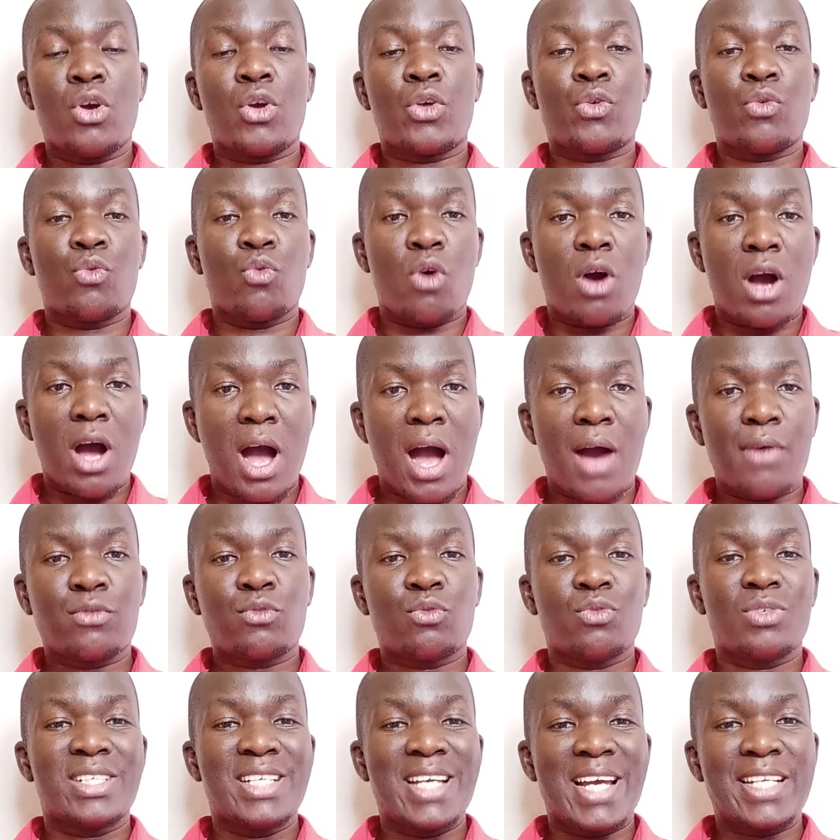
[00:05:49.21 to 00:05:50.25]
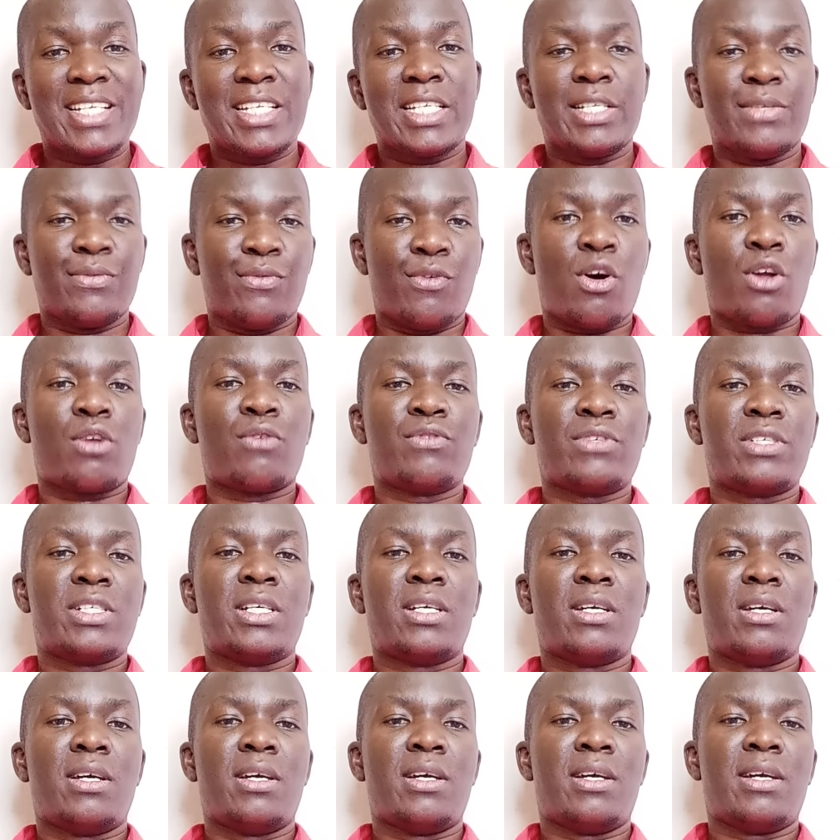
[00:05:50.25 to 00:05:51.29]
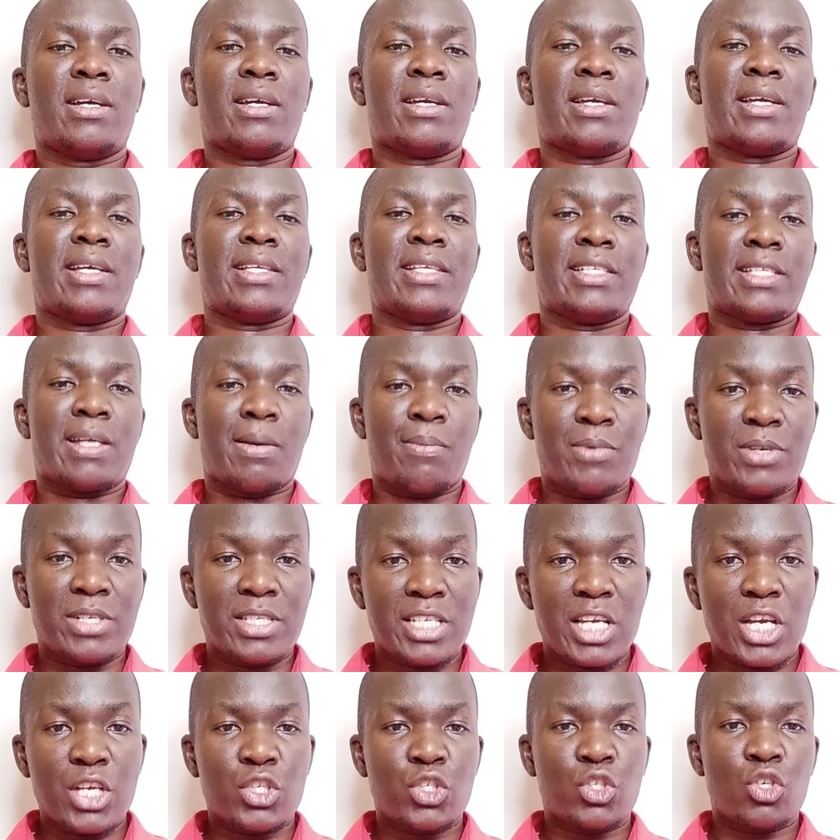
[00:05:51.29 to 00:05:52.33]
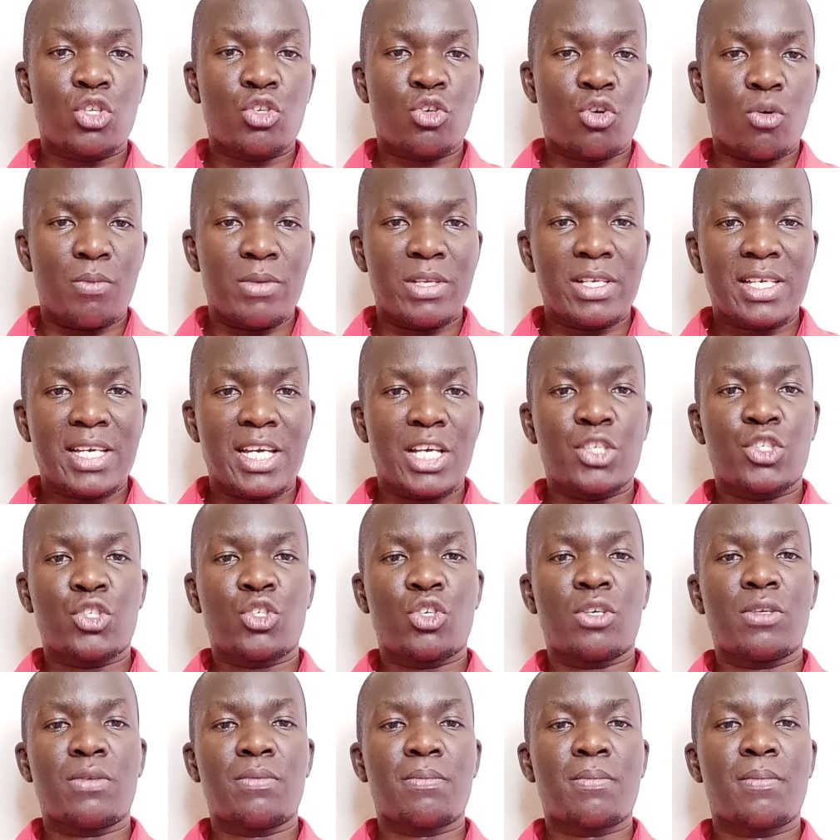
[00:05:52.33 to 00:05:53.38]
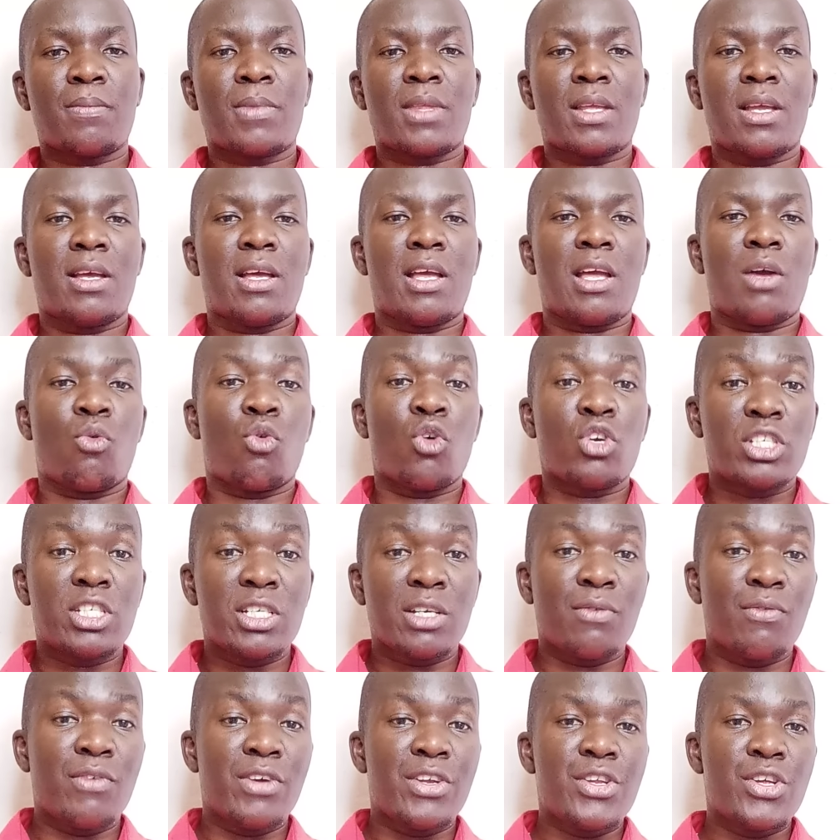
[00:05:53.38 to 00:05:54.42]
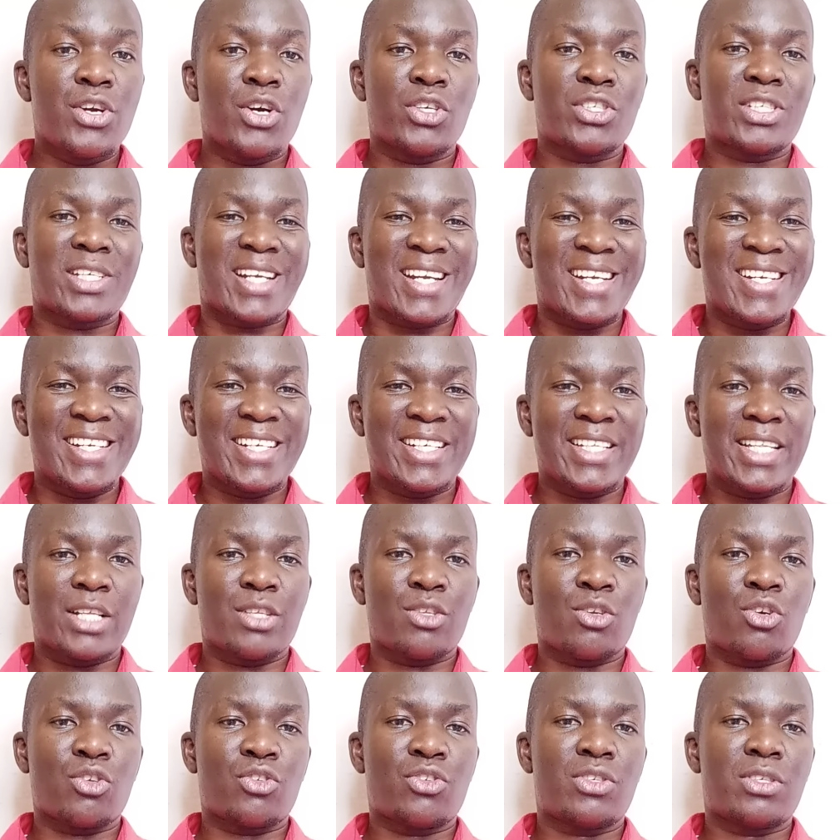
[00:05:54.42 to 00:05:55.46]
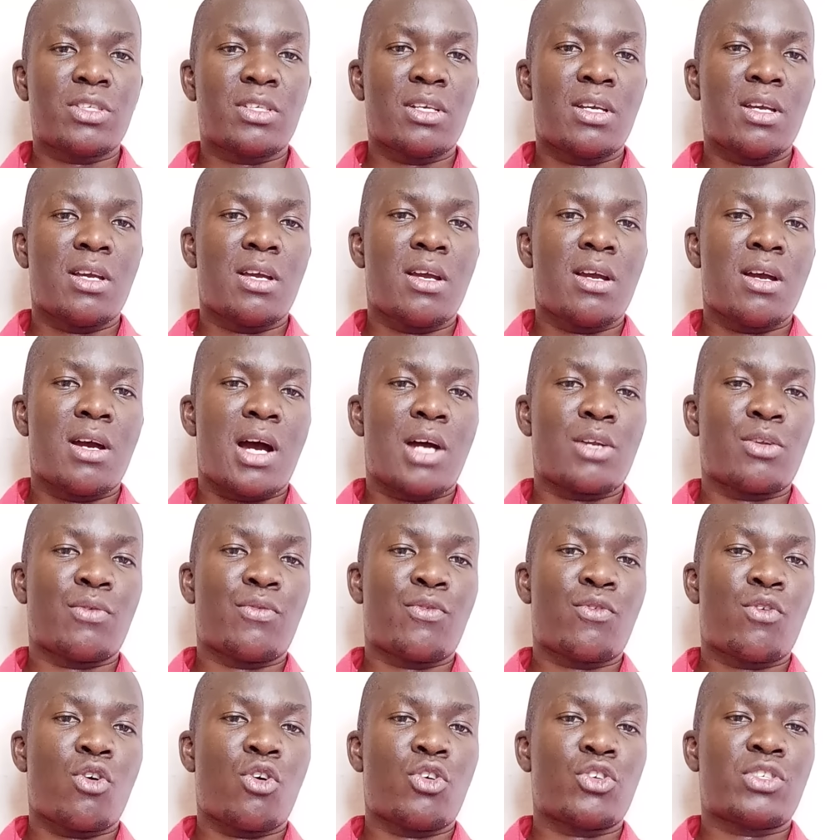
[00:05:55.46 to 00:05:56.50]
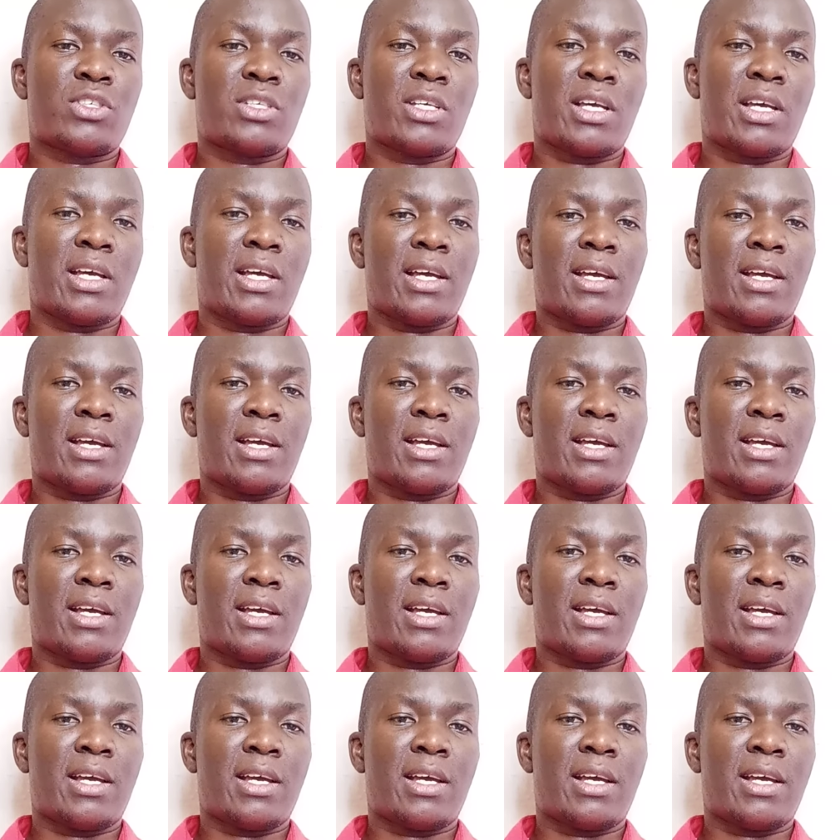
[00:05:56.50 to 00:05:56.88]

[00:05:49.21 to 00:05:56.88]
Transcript: You have to get involved in interpretation, communication, watching videos, reading the notes, and of course,